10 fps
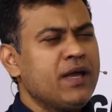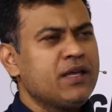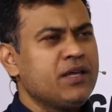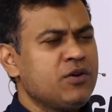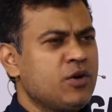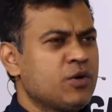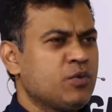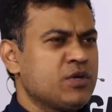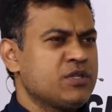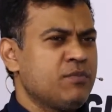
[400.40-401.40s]
my
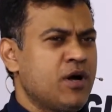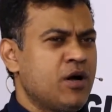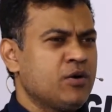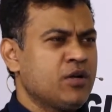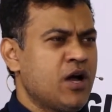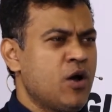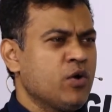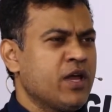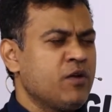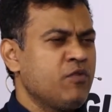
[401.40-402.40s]
keynote was about
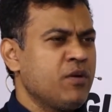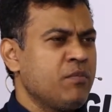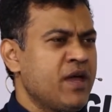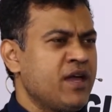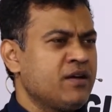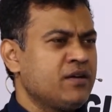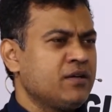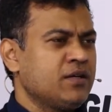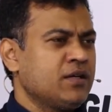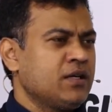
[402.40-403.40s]
how can we make
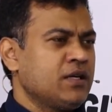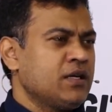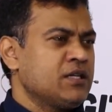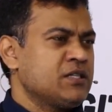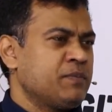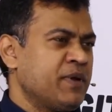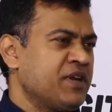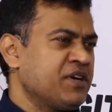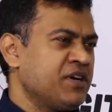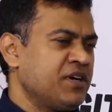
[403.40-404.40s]

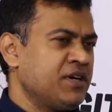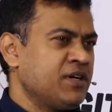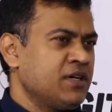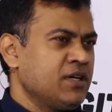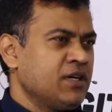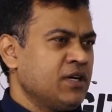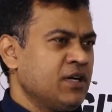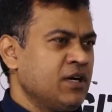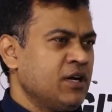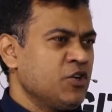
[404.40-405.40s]
Spinnaker
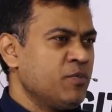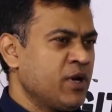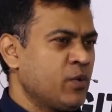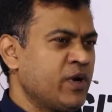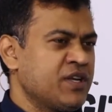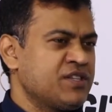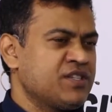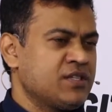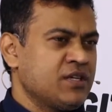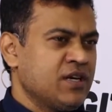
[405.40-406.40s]
a
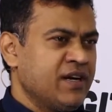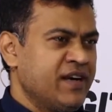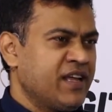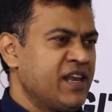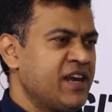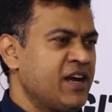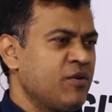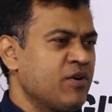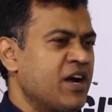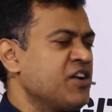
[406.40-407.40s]
ubiquitous
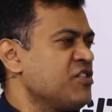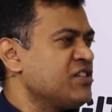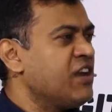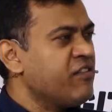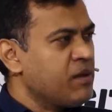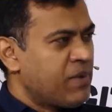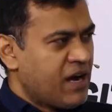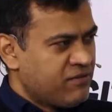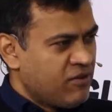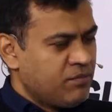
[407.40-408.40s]
declarative continuous delivery
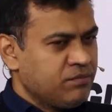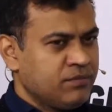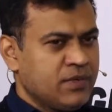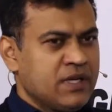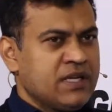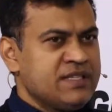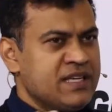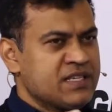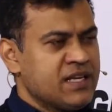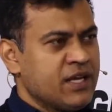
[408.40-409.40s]
platform.
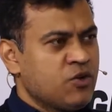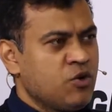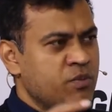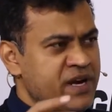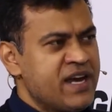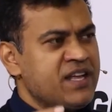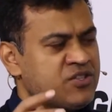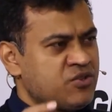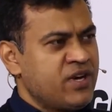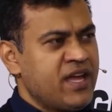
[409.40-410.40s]
Just like
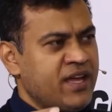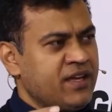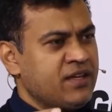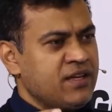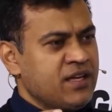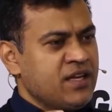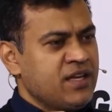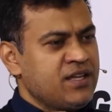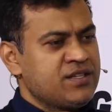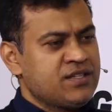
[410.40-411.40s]
Kubernetes today
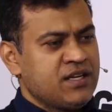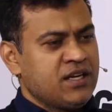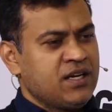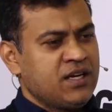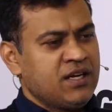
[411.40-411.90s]
is